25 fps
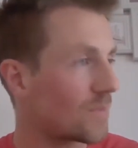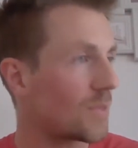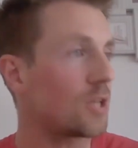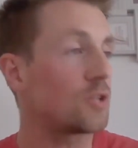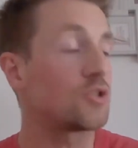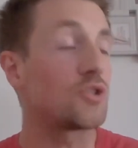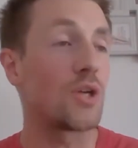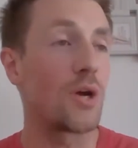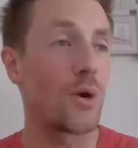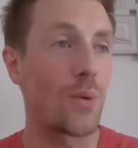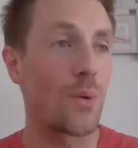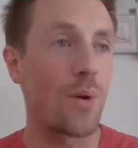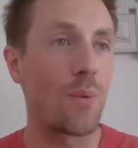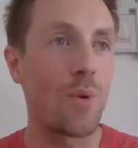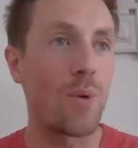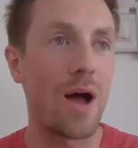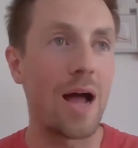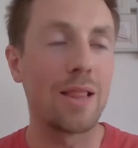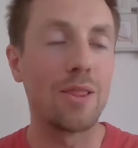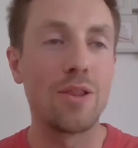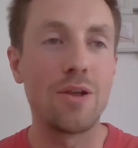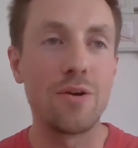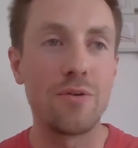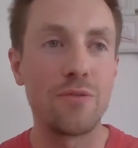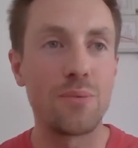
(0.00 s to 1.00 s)
So I
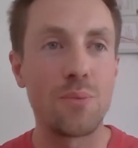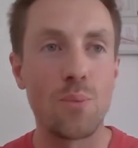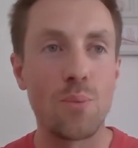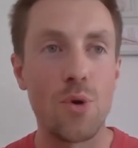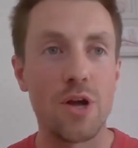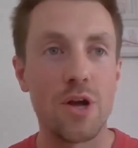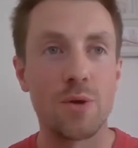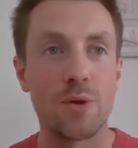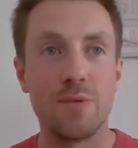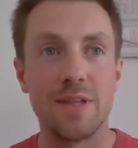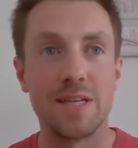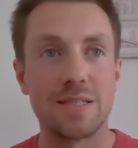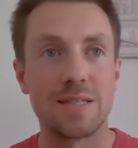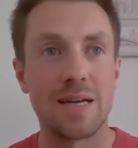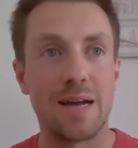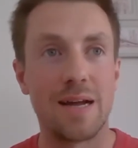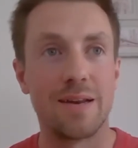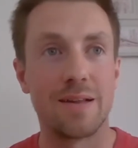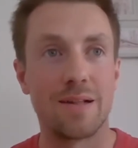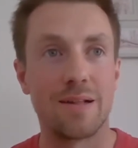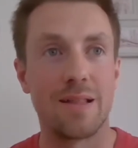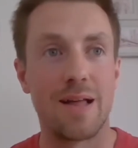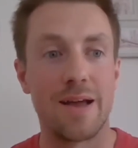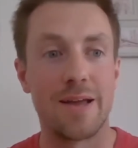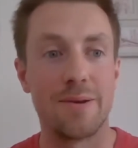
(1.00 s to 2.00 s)
love working with this kind of
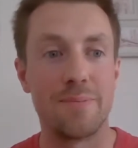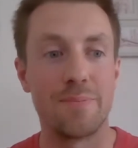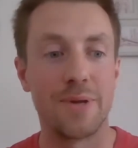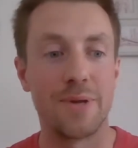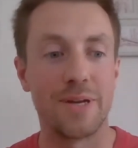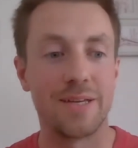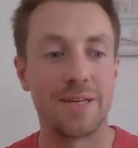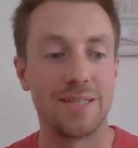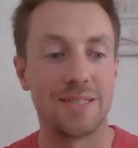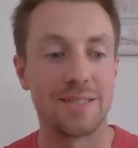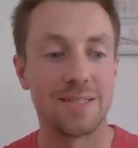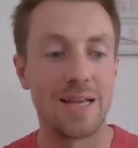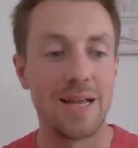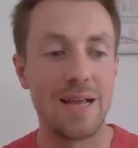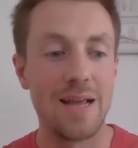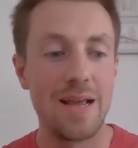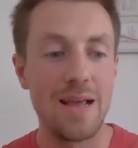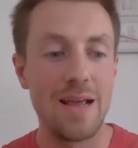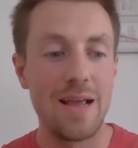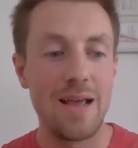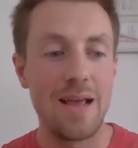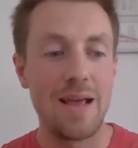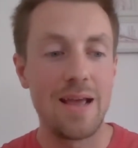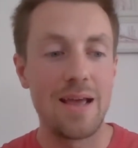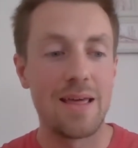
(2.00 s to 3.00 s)
client because
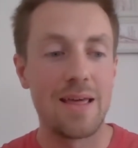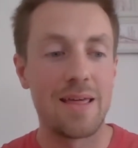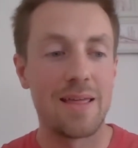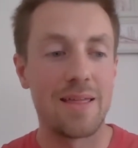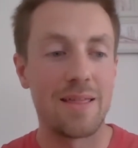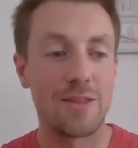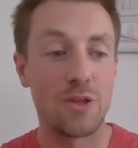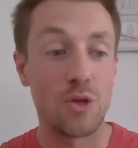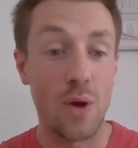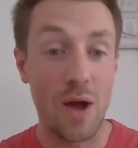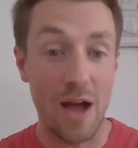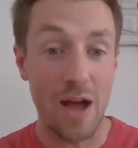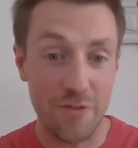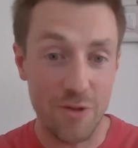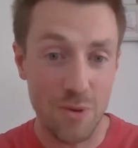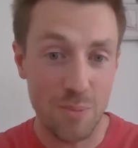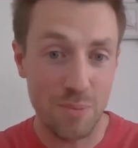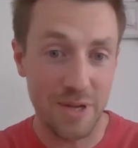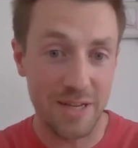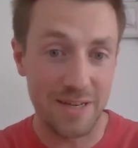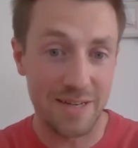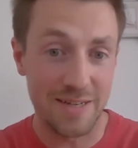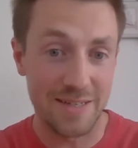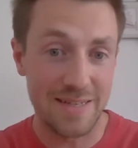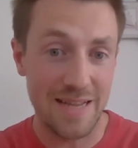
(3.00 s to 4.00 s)
you have to
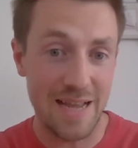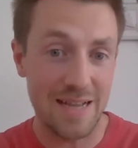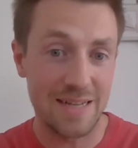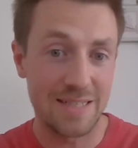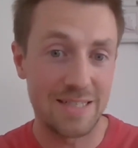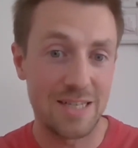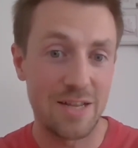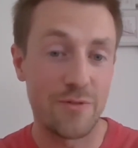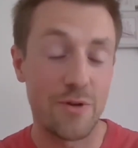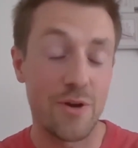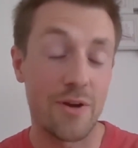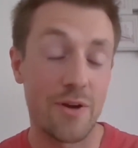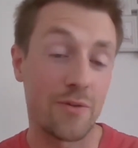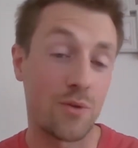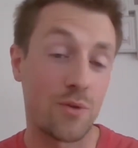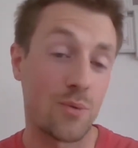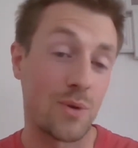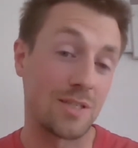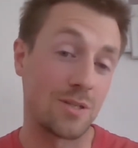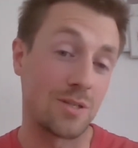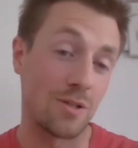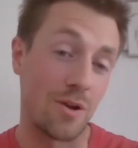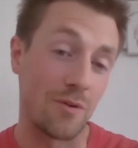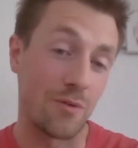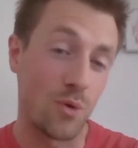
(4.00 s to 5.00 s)
play detective, you have to ask
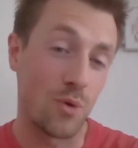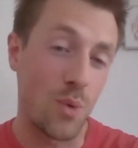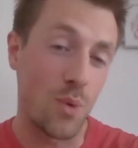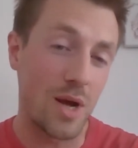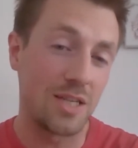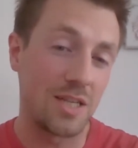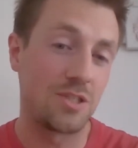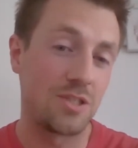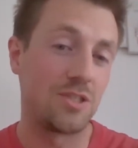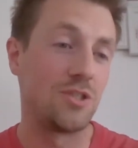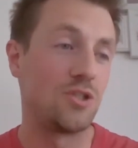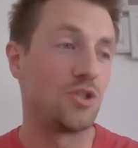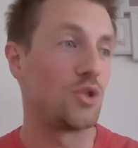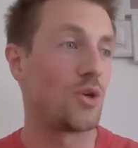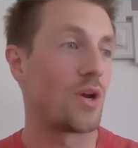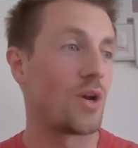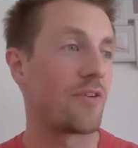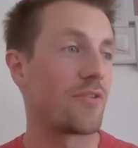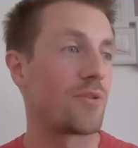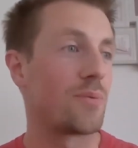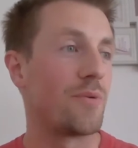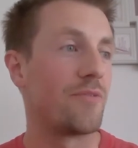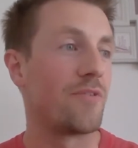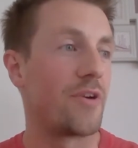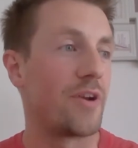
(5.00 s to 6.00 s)
a lot of questions, you have
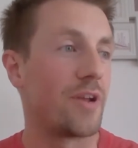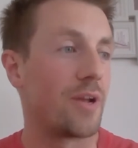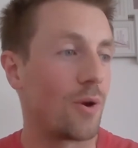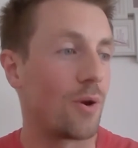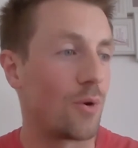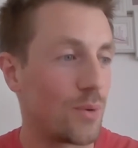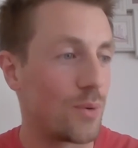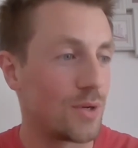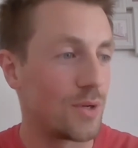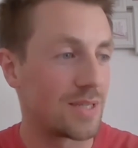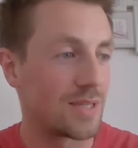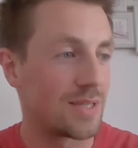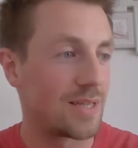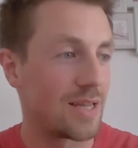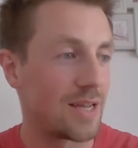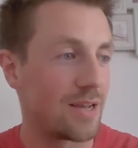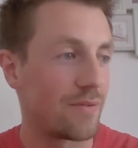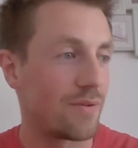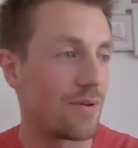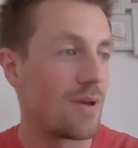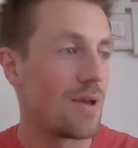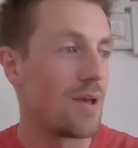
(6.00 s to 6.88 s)
to be very inquisitive.